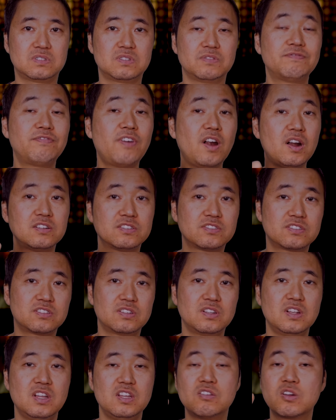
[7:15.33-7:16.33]
First,
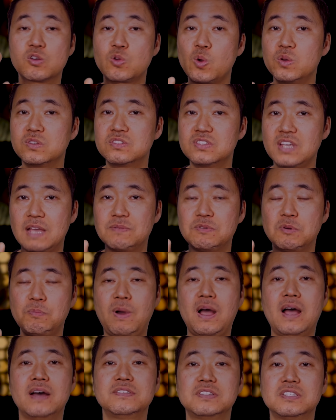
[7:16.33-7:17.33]
you're going to have a
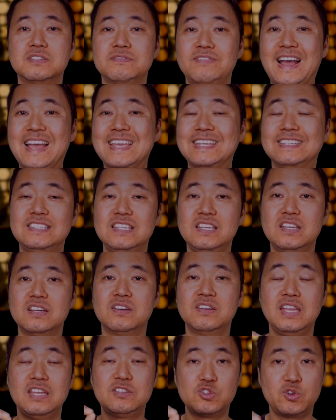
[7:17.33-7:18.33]
positive
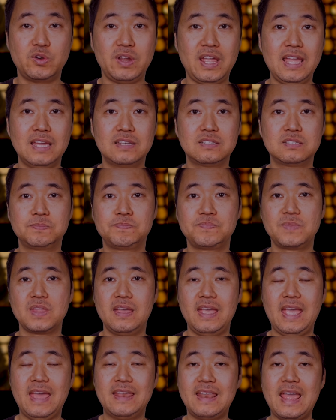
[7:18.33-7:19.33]
idea in your head.
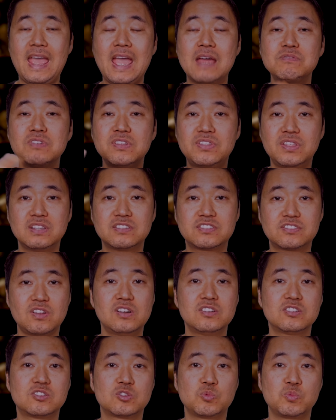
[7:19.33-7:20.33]
And everything
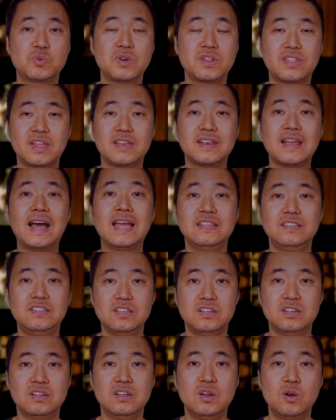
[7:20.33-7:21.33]
starts with an
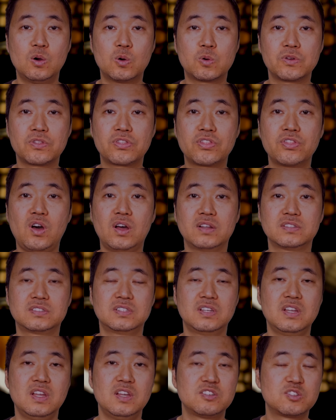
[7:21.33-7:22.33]
idea or
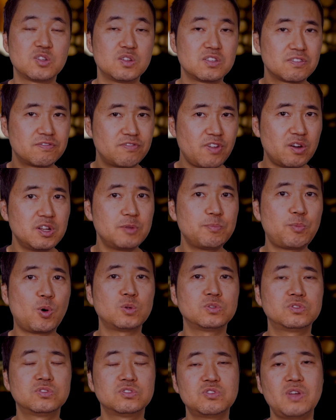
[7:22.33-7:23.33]
thought. So it's very
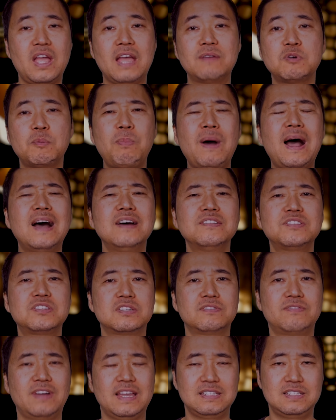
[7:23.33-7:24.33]
important to have a
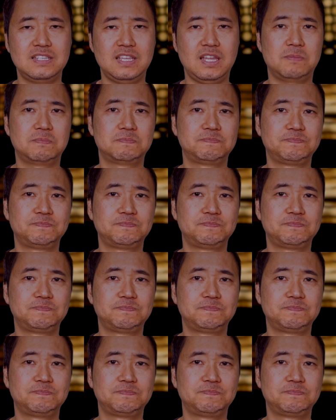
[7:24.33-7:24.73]
positive idea.